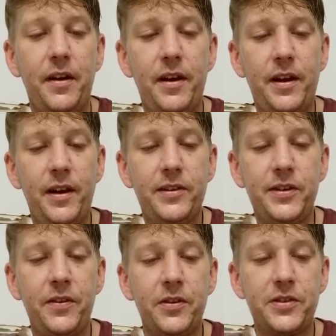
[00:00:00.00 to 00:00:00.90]
And let's
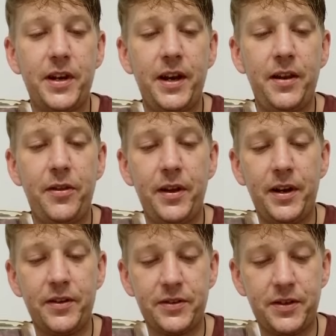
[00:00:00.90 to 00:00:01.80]
see if there's anything
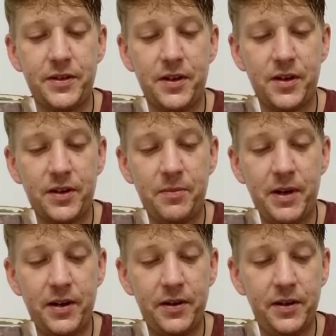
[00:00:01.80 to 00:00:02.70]
else to talk
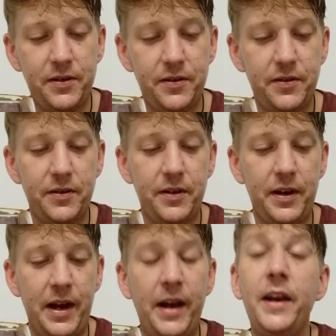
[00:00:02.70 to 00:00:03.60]
about it.
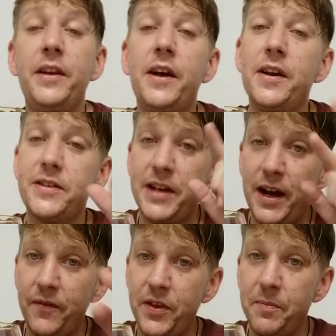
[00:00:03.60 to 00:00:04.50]
And it does
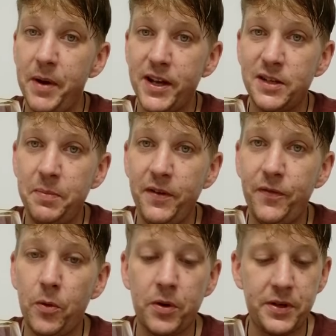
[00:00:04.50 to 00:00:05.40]
have the best
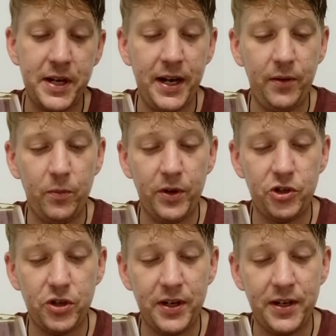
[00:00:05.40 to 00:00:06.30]
before date,
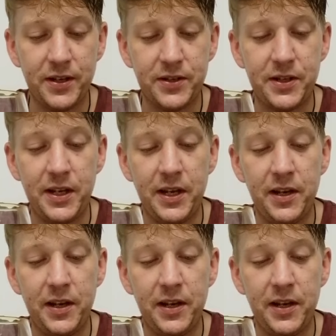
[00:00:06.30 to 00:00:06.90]
which is